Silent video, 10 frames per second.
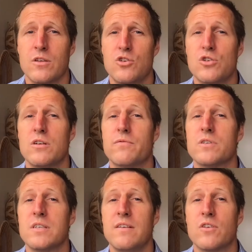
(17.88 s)
You should have
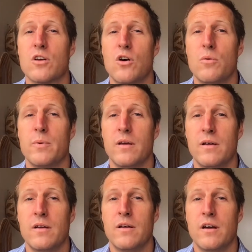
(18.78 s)
received a copy
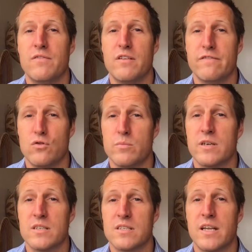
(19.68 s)
of the informed
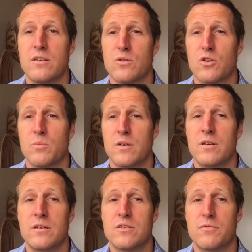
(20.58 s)
consent document
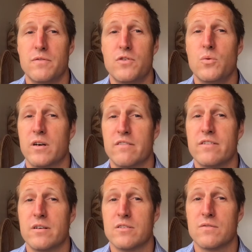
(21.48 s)
to review in
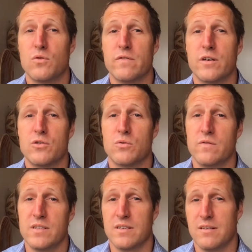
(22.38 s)
advance of your virtual
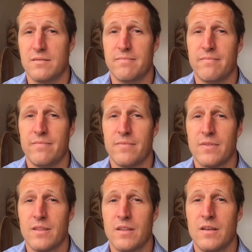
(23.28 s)
visit.
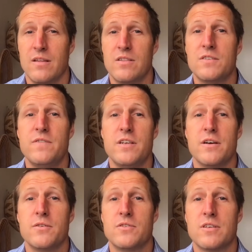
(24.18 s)
This
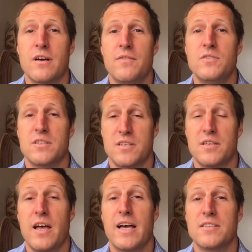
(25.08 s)
video serves
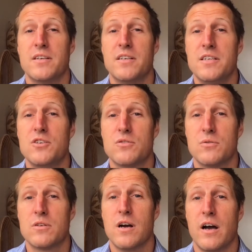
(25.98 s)
as an additional
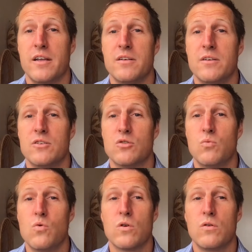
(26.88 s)
guide to
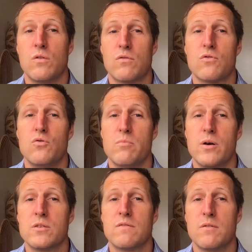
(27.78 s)
walk you through
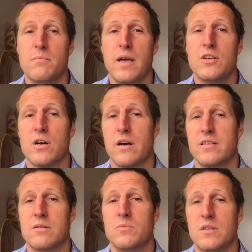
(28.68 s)
most of the major
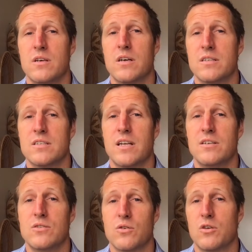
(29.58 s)
items in the consent
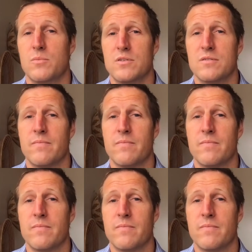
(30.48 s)
document.